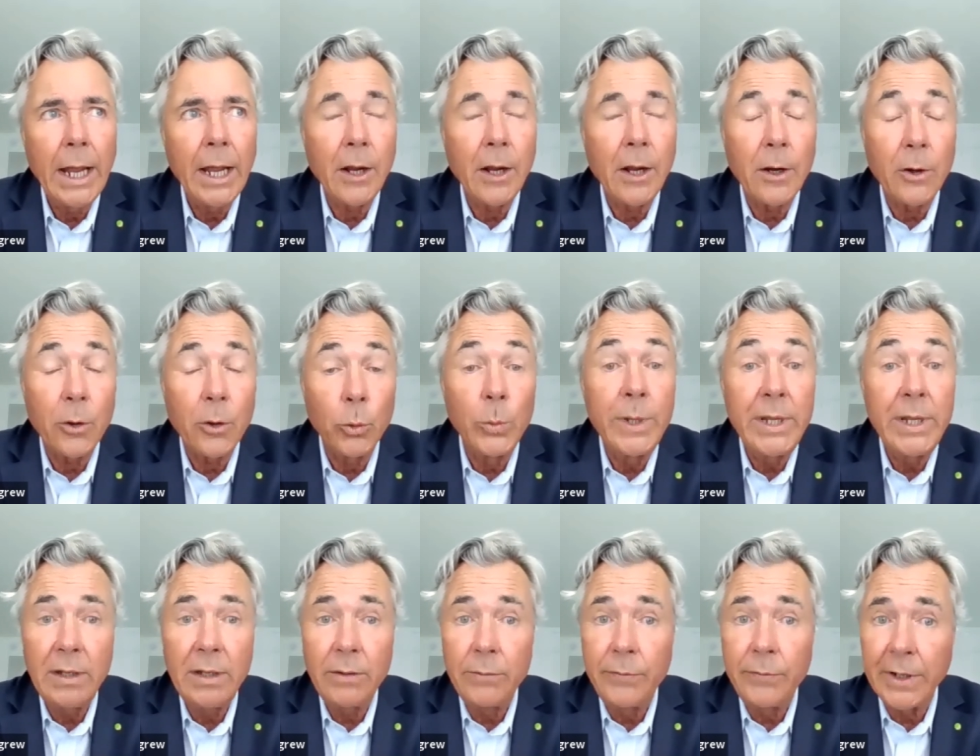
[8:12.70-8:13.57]
uh,
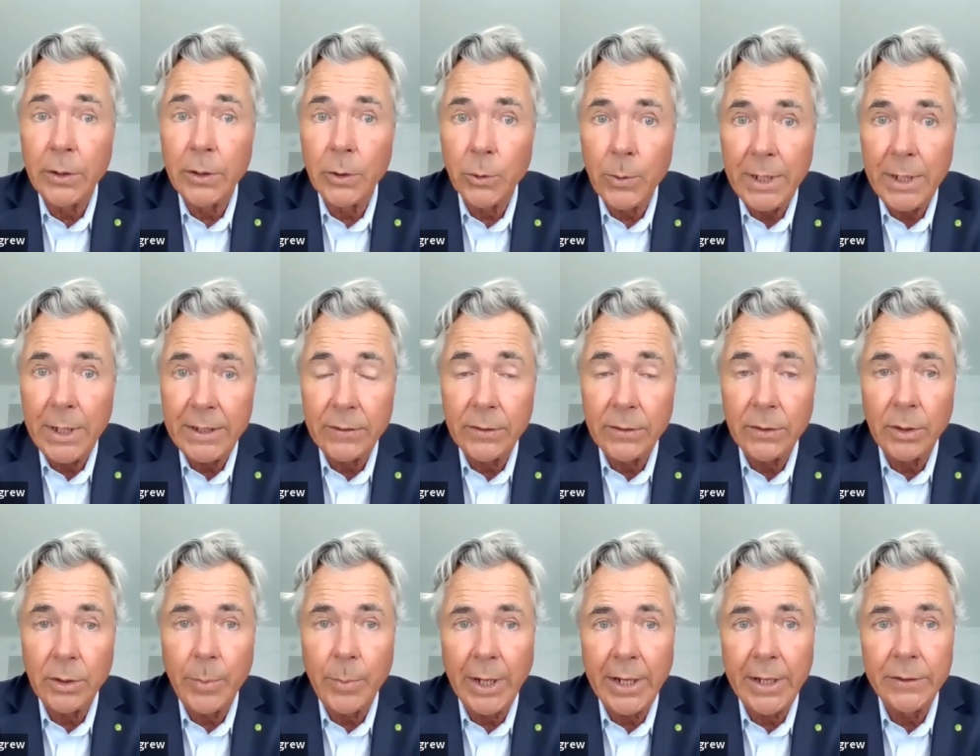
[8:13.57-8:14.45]

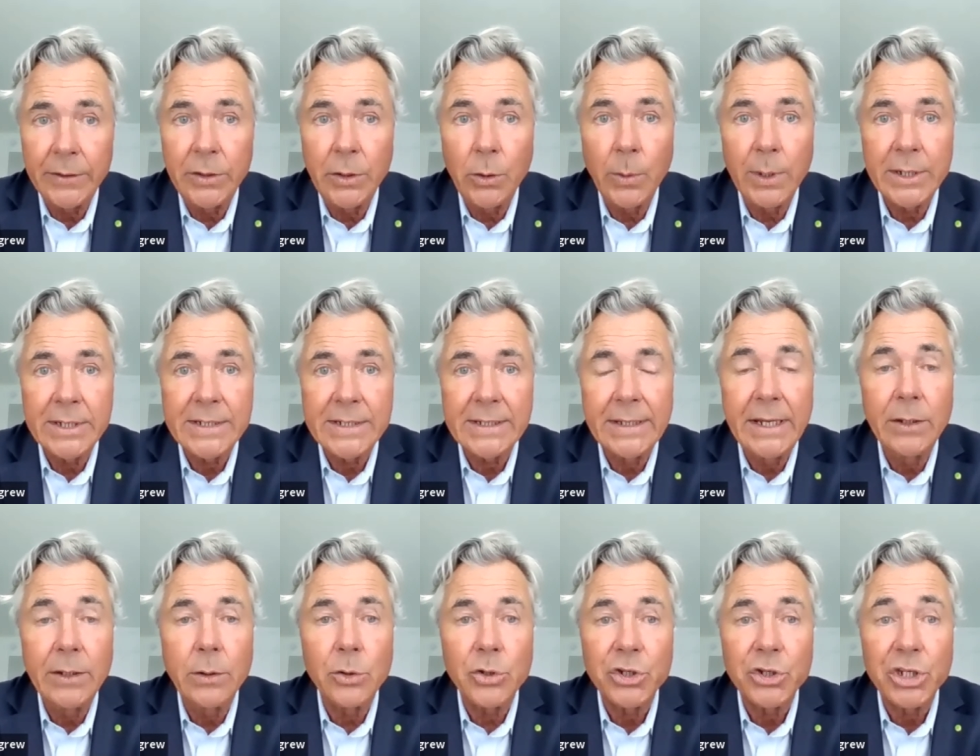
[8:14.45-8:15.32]
reinvigorated by US
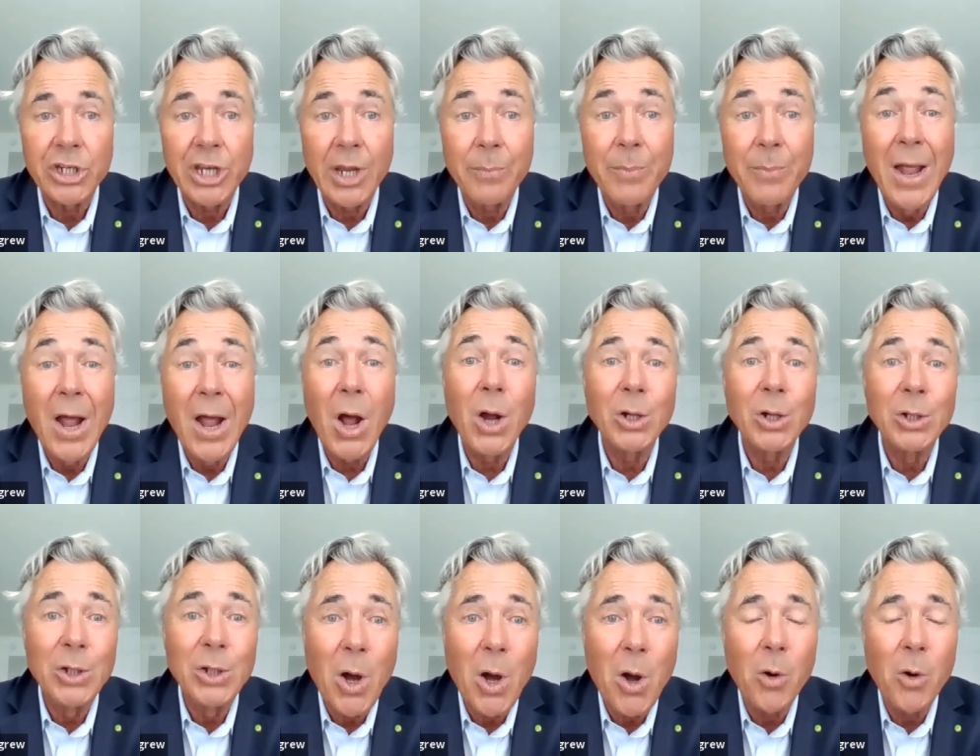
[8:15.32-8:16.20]
leadership
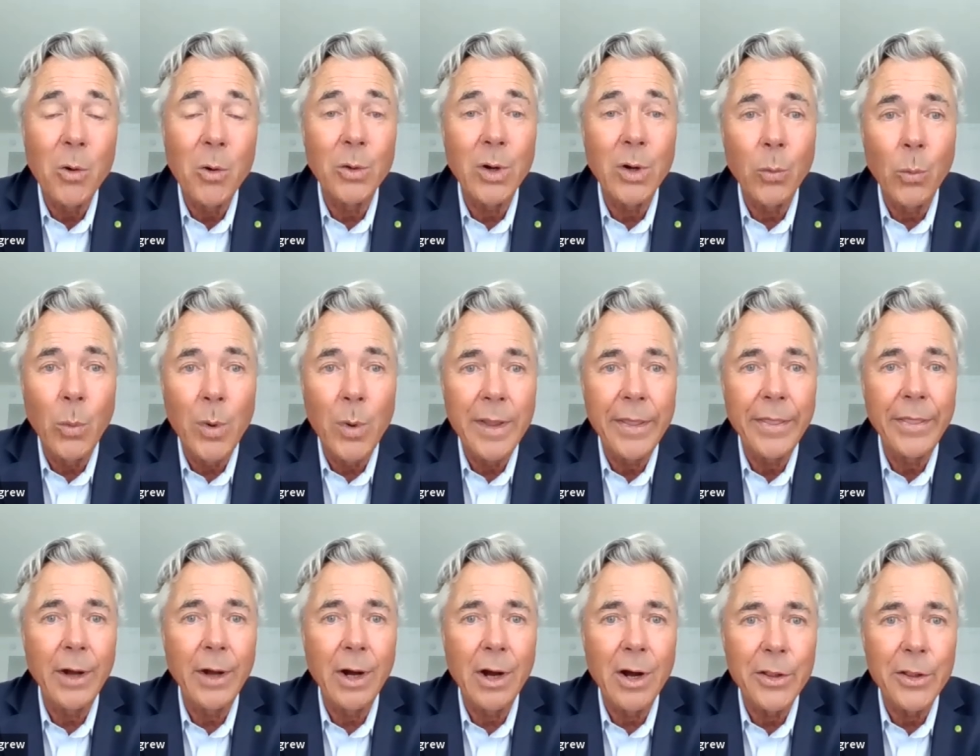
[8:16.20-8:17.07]
along with
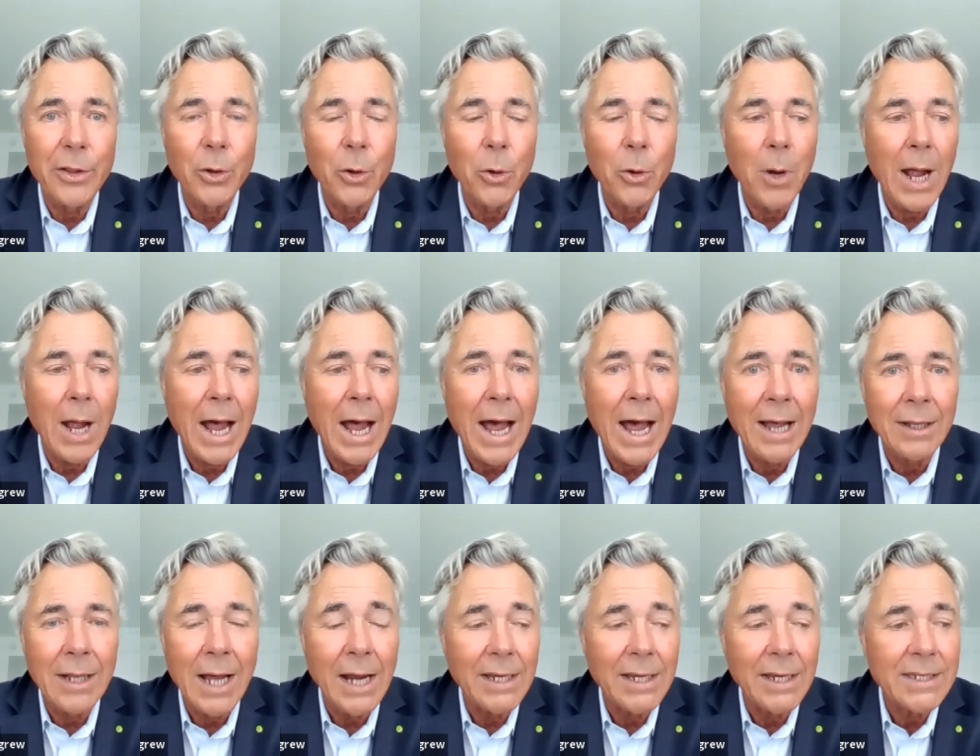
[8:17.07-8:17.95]
other
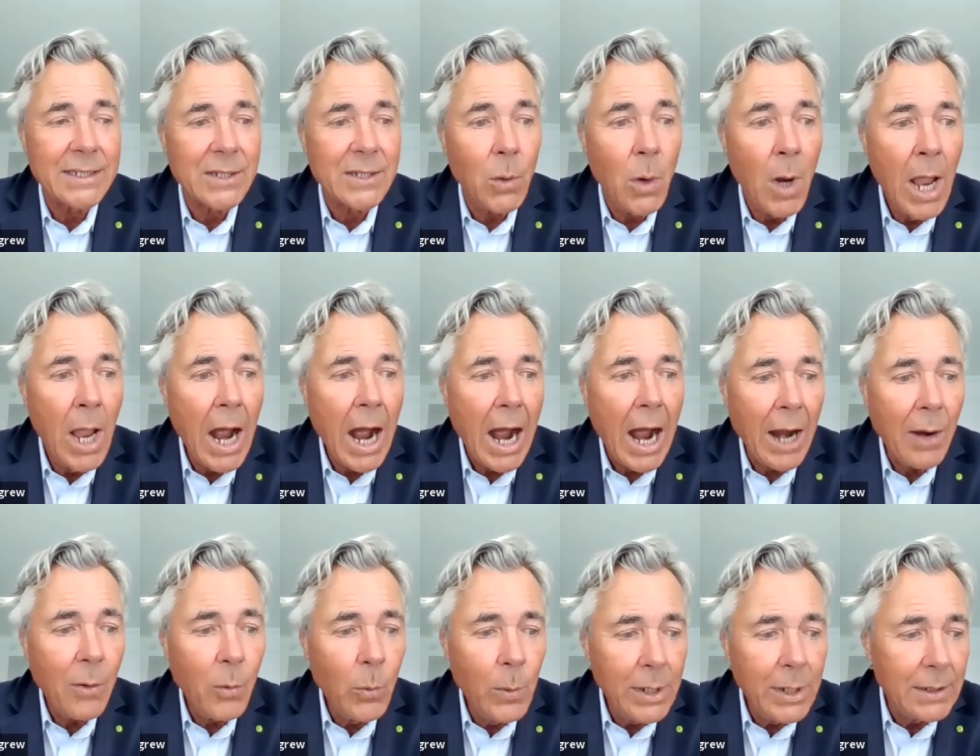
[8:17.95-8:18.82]
allies. So
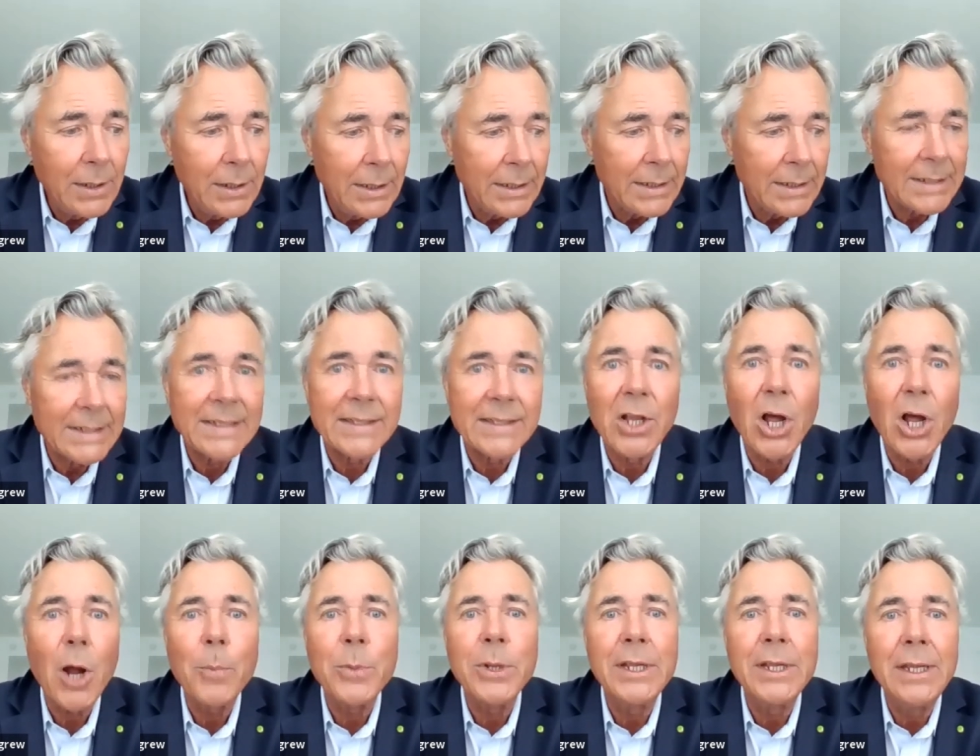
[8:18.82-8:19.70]
I will
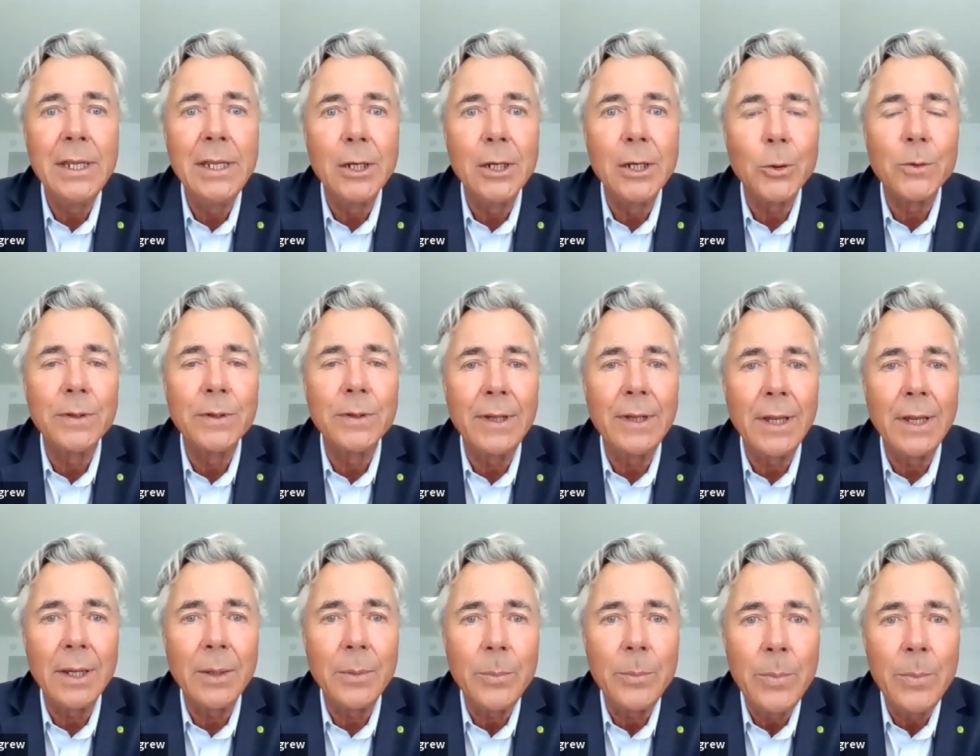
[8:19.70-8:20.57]
stop here,
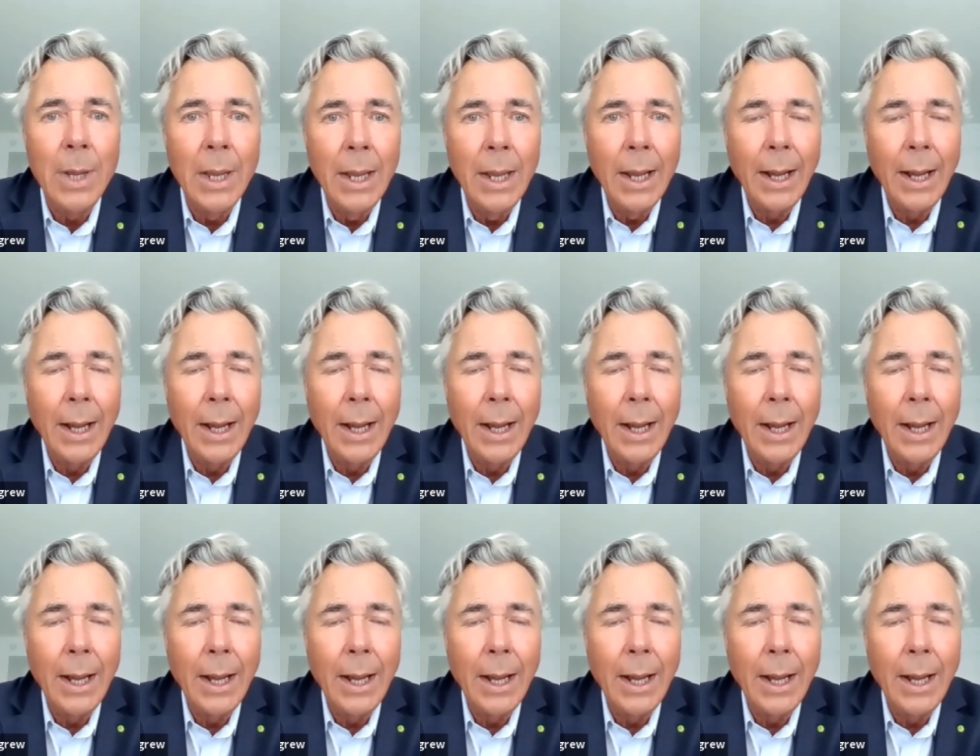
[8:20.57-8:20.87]
Tim.